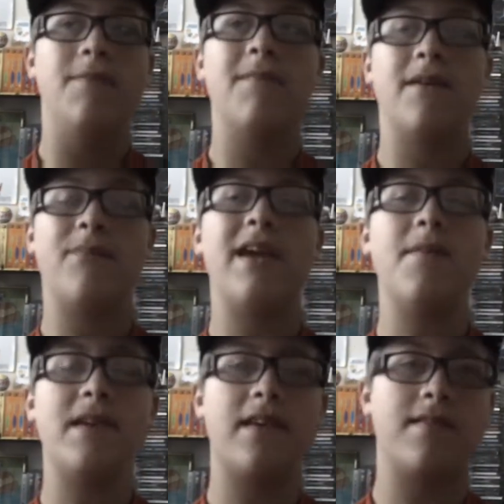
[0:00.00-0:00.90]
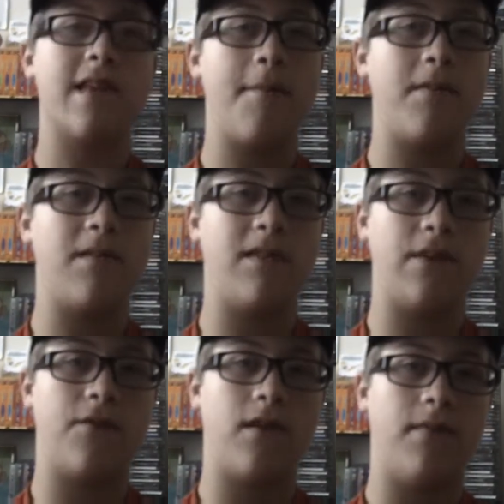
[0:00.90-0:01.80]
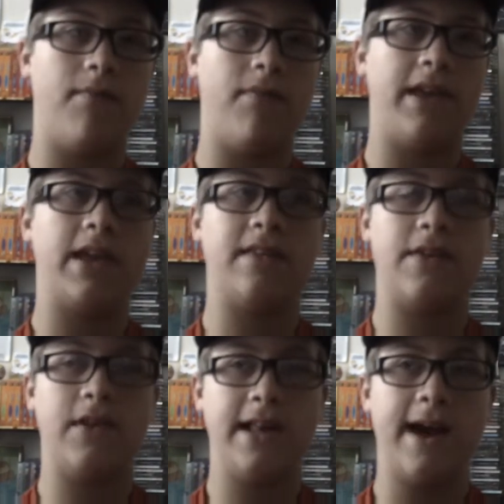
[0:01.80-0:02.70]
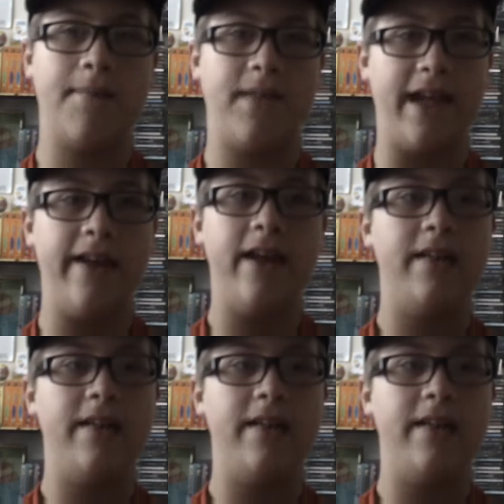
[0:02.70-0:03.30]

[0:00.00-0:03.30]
maybe separately from like a DVD update.